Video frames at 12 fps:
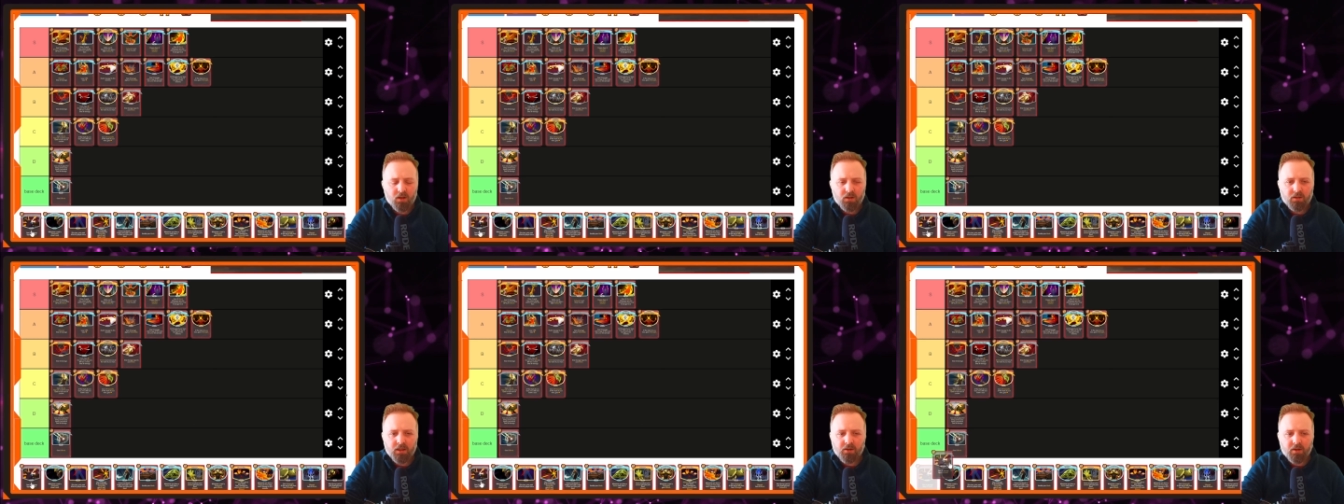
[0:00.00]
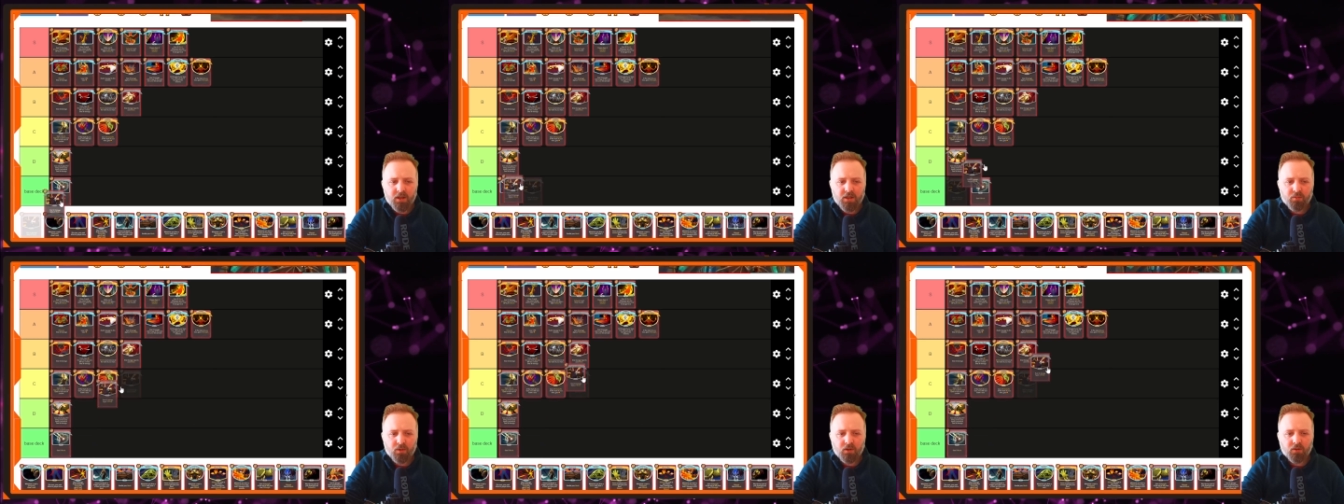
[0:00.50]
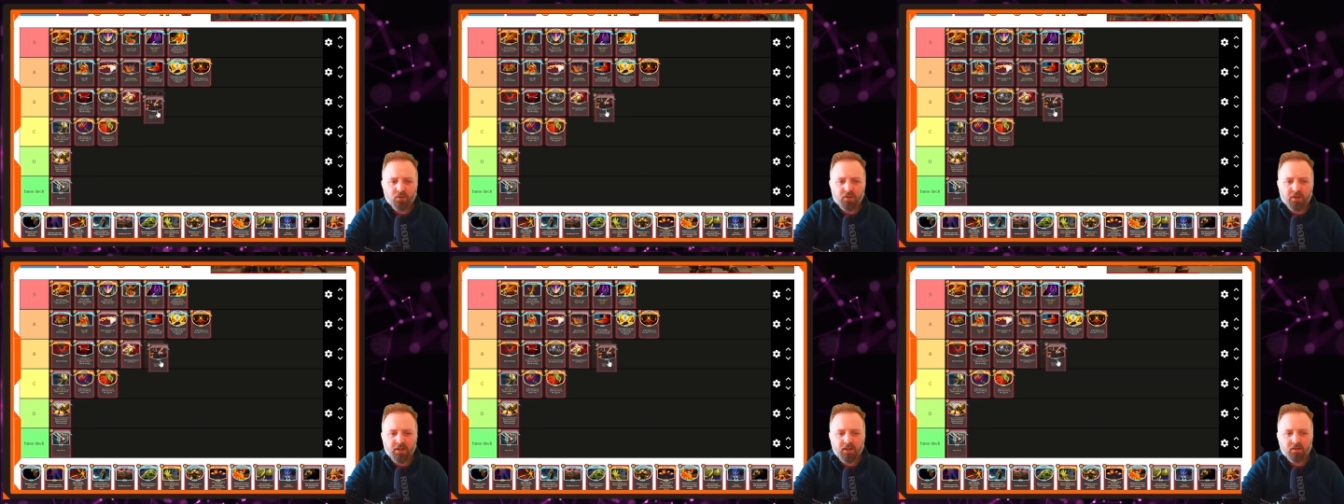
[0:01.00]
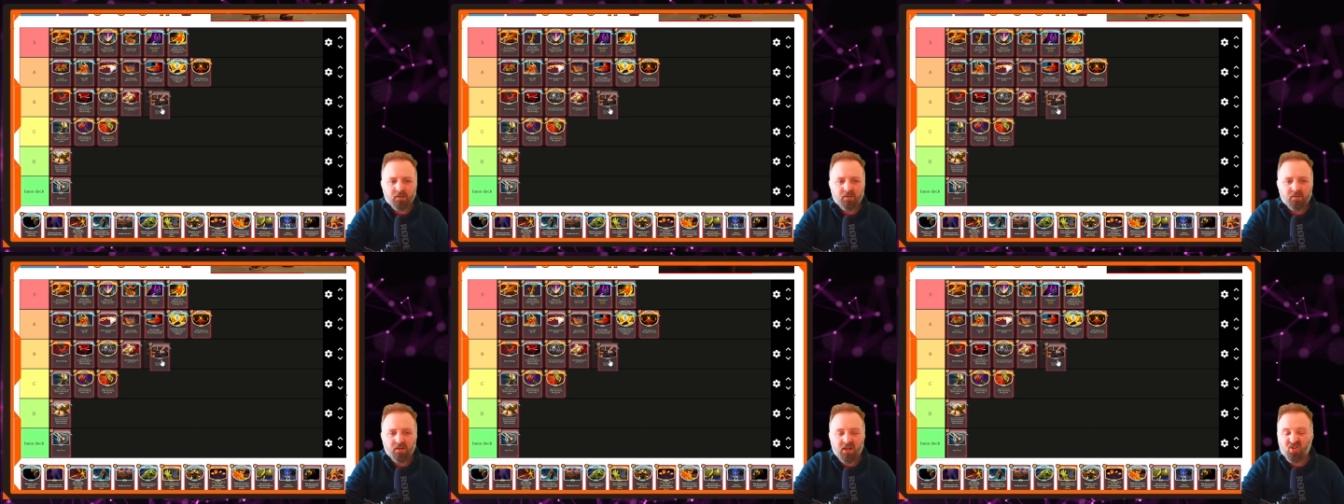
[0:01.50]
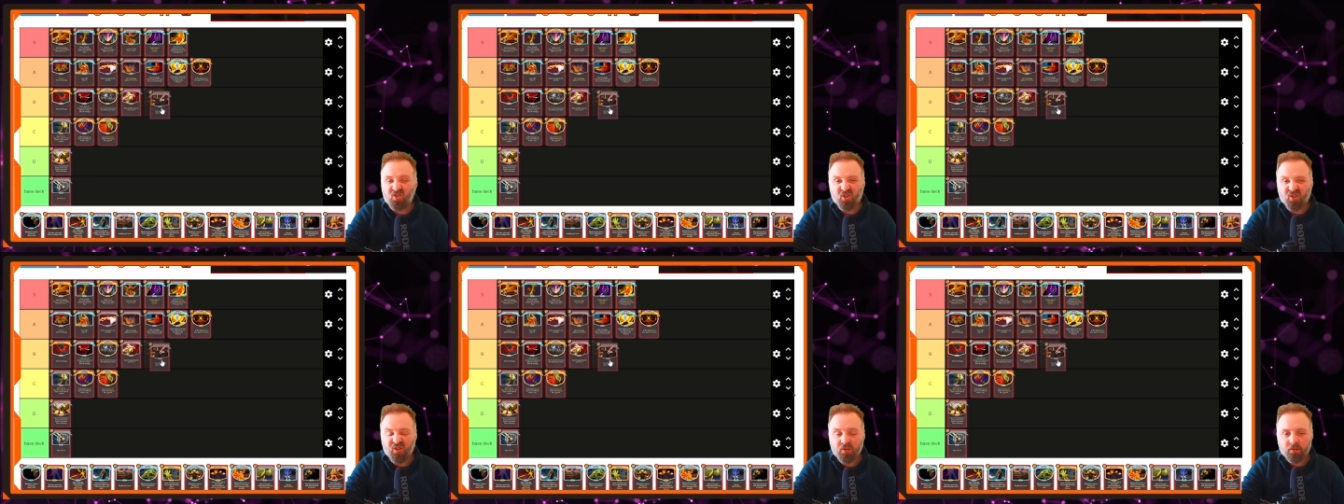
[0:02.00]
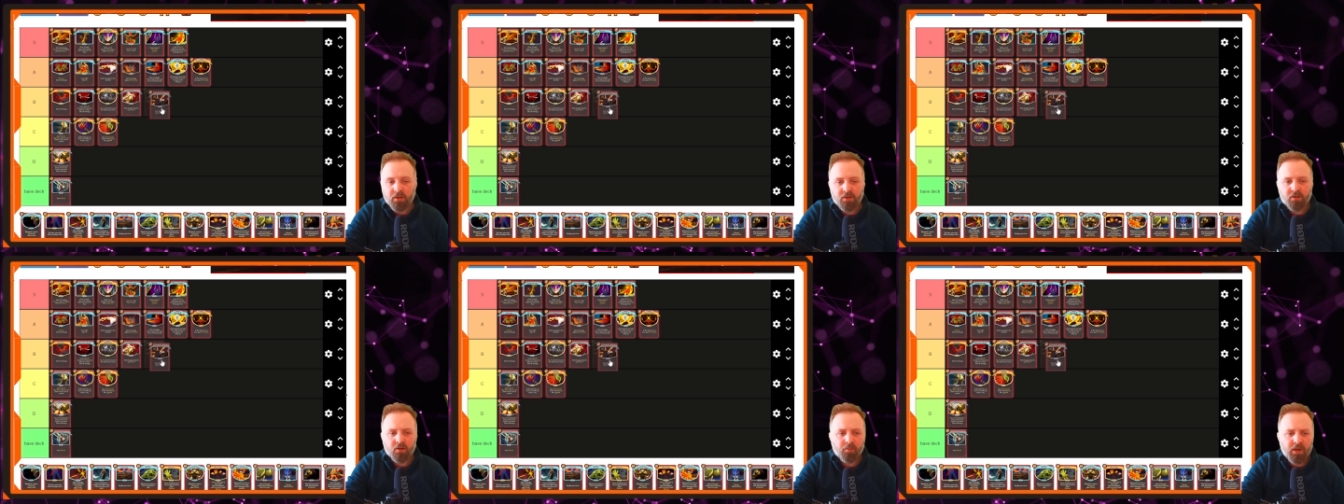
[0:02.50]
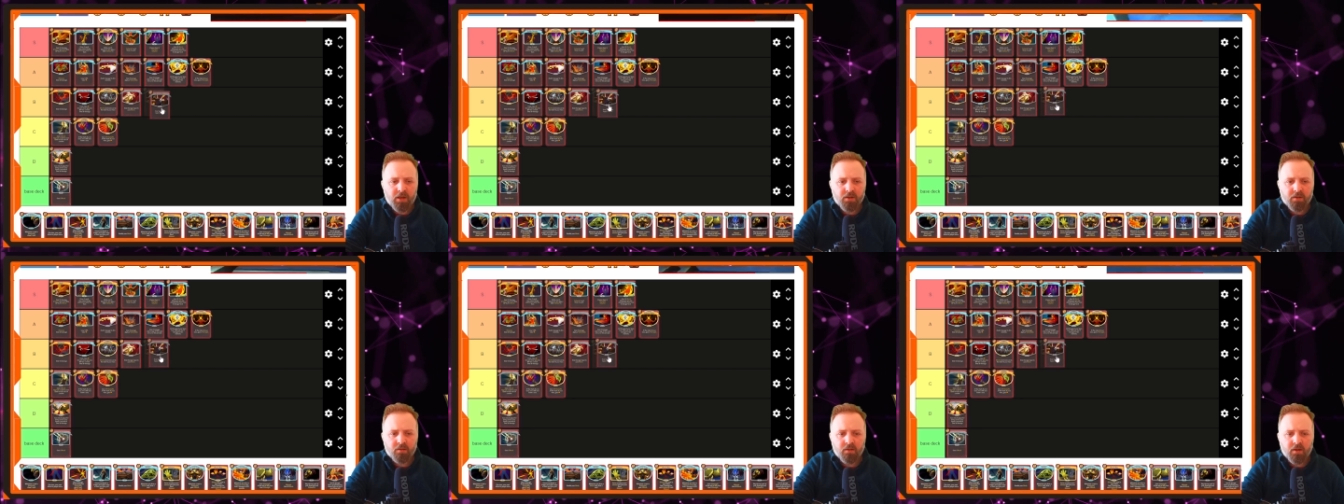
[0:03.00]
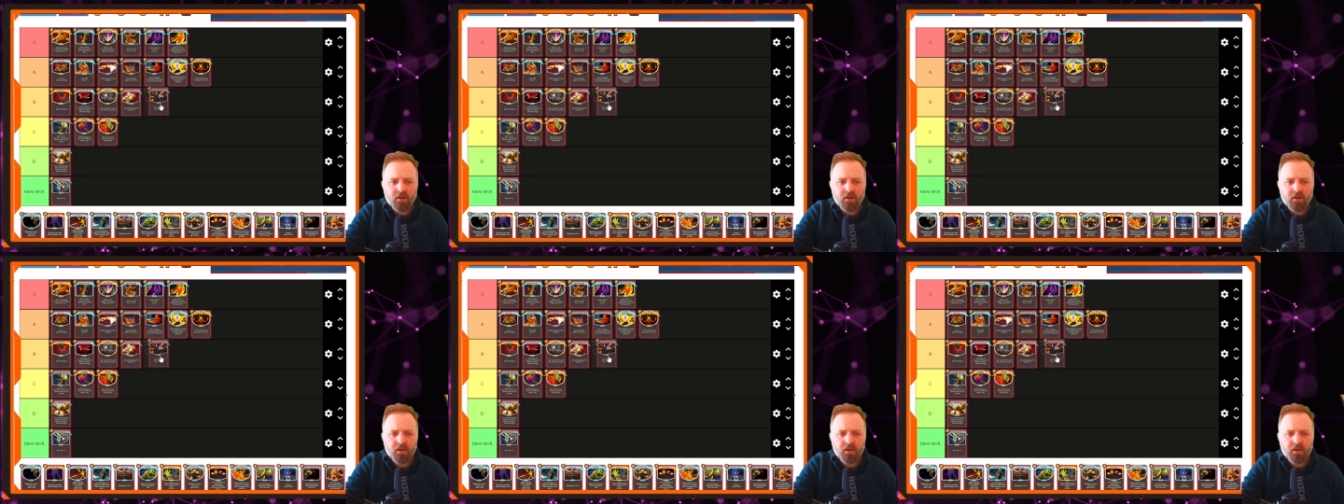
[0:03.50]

Now the next one, Clothesline, it's just good, it's not amazing.